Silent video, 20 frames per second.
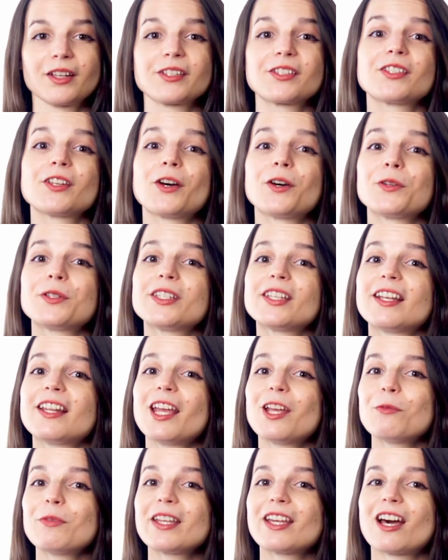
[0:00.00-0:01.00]
So
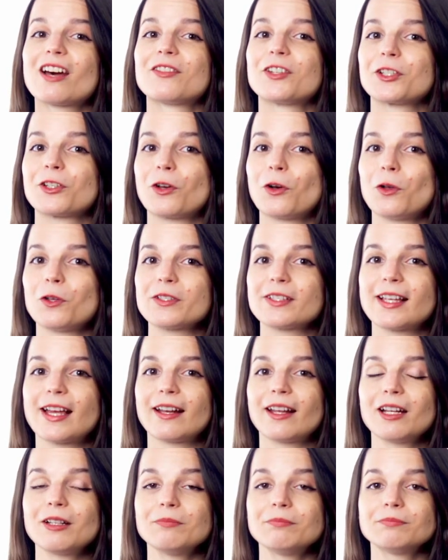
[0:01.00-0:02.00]
today we covered goal
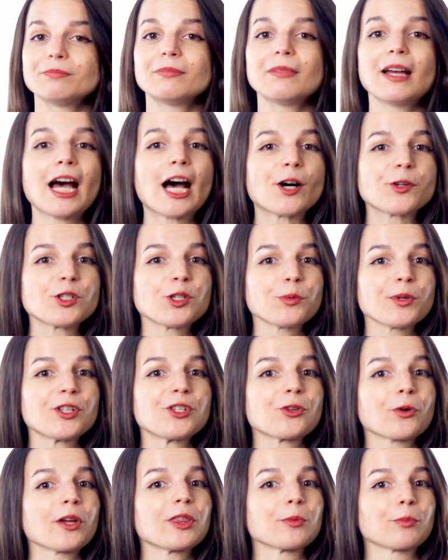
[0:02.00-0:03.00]
setting, how to
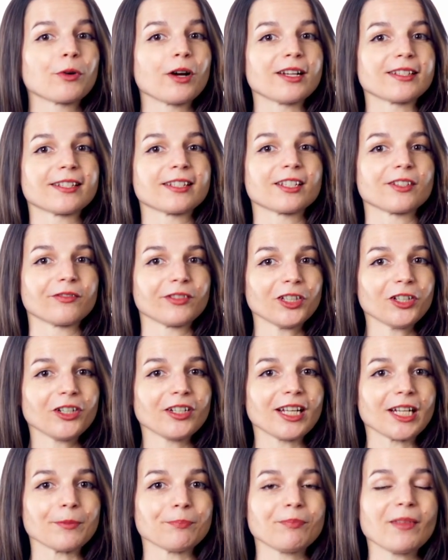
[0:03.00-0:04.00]
enjoy the process of
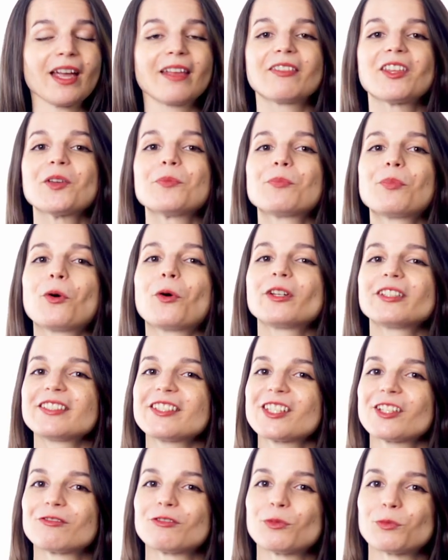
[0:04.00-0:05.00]
learning, and the
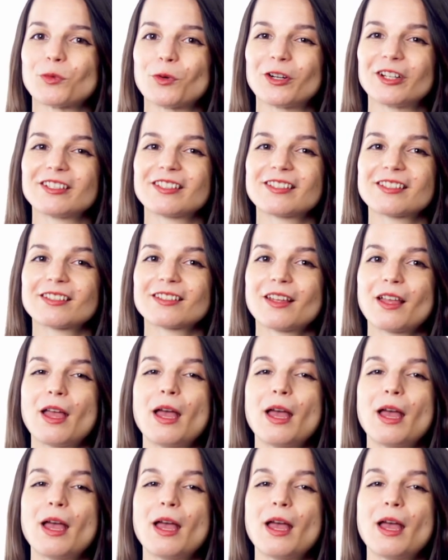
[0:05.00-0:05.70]
importance of rewards.